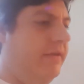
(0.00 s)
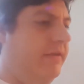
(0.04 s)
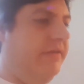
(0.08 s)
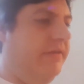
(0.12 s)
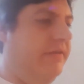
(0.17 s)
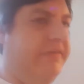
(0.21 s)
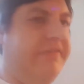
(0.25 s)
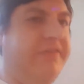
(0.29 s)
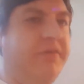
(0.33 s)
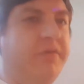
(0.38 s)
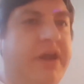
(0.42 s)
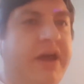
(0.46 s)

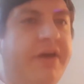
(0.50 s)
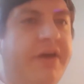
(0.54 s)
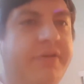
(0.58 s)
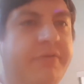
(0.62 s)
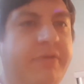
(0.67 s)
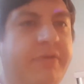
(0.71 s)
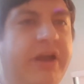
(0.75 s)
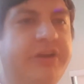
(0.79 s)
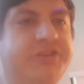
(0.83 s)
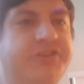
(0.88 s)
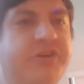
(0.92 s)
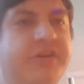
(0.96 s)
so now the
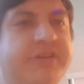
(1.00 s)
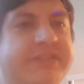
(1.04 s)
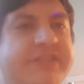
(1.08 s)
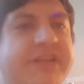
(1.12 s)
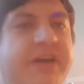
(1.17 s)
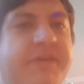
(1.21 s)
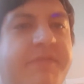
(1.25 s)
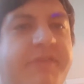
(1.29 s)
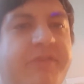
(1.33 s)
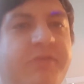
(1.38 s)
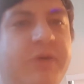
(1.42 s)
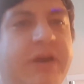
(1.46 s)
retro
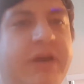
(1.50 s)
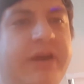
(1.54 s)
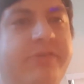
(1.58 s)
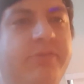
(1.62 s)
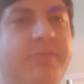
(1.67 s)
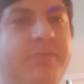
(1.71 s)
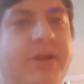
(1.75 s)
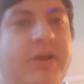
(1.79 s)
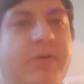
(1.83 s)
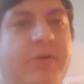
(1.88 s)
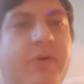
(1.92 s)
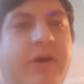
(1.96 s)
stuff is what
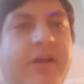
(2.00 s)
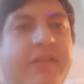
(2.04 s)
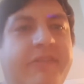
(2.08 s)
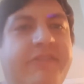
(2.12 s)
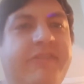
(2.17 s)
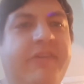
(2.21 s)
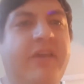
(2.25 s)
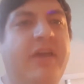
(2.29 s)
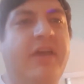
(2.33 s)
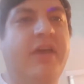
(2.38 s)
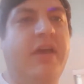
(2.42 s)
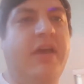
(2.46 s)
everybody wants.
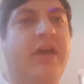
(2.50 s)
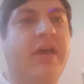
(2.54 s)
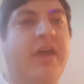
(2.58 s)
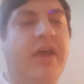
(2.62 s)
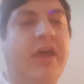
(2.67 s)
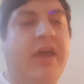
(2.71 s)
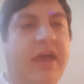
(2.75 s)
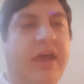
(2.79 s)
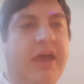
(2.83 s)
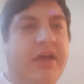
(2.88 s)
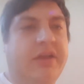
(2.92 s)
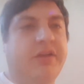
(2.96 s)

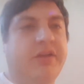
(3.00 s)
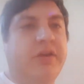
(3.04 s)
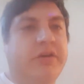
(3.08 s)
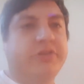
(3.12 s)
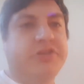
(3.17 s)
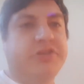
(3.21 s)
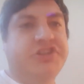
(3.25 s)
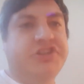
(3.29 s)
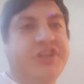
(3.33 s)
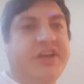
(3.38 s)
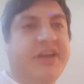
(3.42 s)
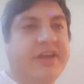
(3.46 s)
And oh
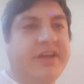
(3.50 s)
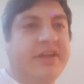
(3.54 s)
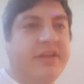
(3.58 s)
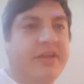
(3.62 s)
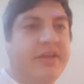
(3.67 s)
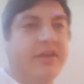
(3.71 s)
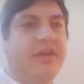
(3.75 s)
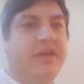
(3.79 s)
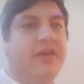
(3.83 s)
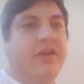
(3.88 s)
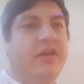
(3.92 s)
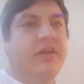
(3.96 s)
shit,
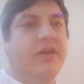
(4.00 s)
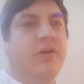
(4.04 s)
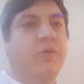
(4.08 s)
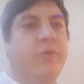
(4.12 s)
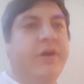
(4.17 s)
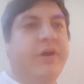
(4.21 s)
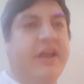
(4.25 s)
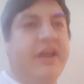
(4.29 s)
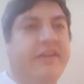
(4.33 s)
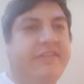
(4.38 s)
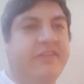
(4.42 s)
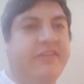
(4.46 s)
we
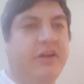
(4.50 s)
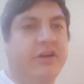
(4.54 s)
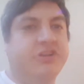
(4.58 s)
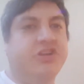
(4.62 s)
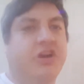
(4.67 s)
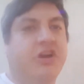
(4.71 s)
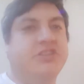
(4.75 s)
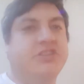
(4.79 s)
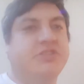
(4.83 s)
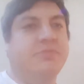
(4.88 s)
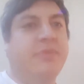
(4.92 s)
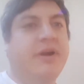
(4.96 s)
got to start
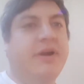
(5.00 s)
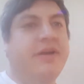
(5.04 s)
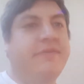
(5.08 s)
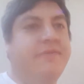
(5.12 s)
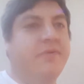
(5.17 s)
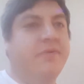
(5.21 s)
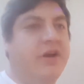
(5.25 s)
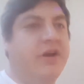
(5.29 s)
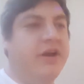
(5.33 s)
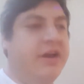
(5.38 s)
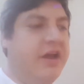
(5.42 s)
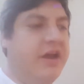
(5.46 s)
charging money
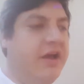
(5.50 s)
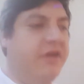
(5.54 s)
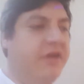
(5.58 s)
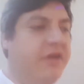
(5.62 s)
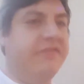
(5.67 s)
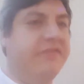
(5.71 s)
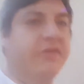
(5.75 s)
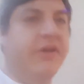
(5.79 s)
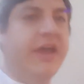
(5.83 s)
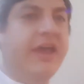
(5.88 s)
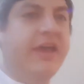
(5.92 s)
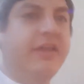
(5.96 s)
for it now.
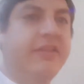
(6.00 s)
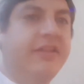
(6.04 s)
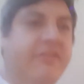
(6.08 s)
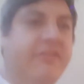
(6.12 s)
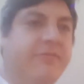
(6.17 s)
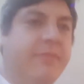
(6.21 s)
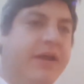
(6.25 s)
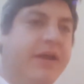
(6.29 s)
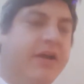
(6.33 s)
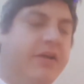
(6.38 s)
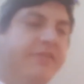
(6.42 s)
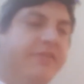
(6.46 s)
So hey, let's
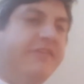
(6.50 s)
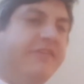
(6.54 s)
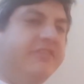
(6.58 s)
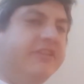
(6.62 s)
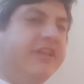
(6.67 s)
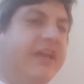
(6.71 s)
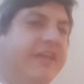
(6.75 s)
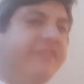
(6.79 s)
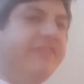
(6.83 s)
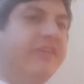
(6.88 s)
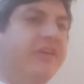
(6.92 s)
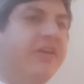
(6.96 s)
make all these
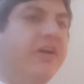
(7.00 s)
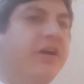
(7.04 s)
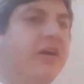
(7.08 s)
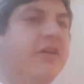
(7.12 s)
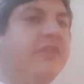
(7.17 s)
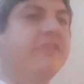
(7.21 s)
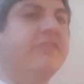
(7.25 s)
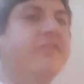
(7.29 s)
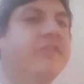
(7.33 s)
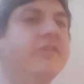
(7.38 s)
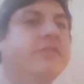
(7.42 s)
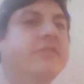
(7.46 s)
classic
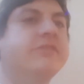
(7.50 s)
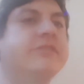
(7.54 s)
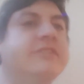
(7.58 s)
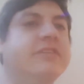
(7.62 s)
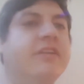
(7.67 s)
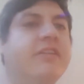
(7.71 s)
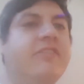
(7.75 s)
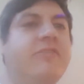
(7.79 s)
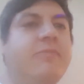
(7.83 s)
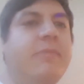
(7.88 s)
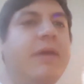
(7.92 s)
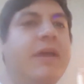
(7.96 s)
consoles.
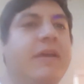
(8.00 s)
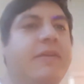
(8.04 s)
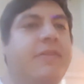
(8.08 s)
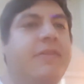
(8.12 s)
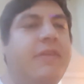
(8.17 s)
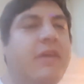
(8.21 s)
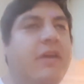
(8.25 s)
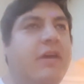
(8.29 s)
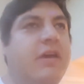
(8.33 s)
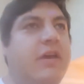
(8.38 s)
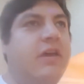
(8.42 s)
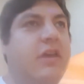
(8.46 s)
Let's make,
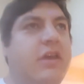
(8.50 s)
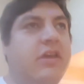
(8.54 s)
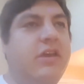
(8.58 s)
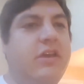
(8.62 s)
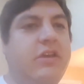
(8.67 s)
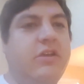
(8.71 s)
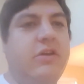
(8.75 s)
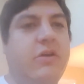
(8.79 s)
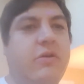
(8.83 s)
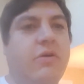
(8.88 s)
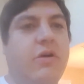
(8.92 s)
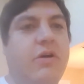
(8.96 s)
you
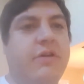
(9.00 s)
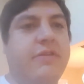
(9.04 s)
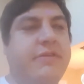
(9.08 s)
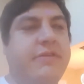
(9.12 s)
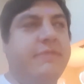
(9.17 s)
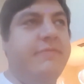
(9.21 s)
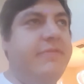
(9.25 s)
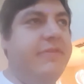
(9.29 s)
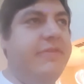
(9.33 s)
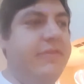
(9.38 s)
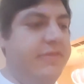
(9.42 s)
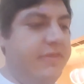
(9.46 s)
know, all
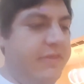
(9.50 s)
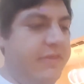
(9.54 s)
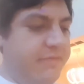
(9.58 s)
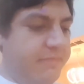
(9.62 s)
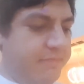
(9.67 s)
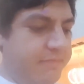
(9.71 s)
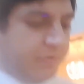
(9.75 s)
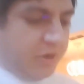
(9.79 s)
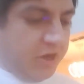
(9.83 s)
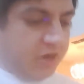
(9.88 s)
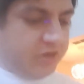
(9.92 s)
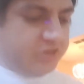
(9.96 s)
the
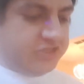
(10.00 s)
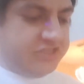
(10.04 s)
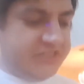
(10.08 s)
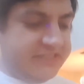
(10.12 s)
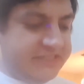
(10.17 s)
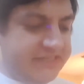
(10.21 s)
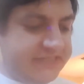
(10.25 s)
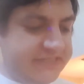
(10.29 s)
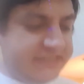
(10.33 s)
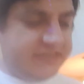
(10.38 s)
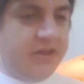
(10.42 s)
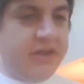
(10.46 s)

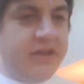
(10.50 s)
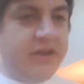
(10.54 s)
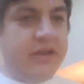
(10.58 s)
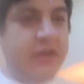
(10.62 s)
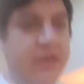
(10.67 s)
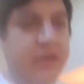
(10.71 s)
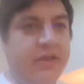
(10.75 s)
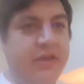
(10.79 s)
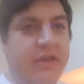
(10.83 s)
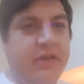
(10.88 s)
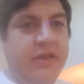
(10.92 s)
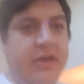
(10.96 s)
purchases
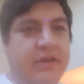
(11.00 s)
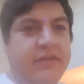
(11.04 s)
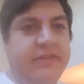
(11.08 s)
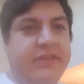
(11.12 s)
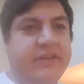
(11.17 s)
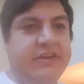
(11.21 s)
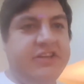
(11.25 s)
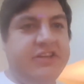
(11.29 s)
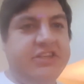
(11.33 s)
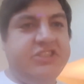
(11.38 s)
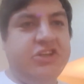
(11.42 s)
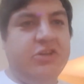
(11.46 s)
on the
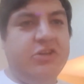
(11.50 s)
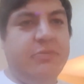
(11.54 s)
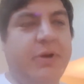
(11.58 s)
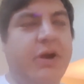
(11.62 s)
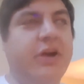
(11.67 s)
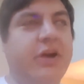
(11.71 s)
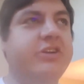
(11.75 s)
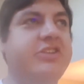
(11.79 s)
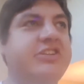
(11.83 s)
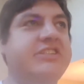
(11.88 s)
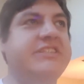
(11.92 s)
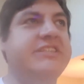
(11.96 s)
digital
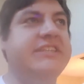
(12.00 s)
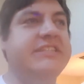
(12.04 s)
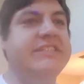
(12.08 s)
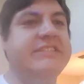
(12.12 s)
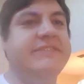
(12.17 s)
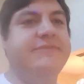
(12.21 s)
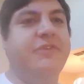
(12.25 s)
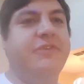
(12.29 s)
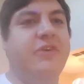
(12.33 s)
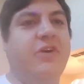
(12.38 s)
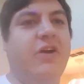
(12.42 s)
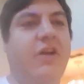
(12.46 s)
purchases
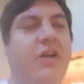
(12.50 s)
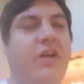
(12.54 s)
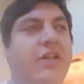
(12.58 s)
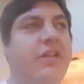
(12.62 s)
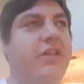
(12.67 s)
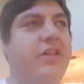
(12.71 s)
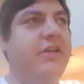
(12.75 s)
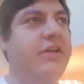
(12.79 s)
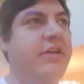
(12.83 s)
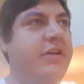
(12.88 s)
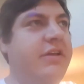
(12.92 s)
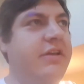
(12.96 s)
for all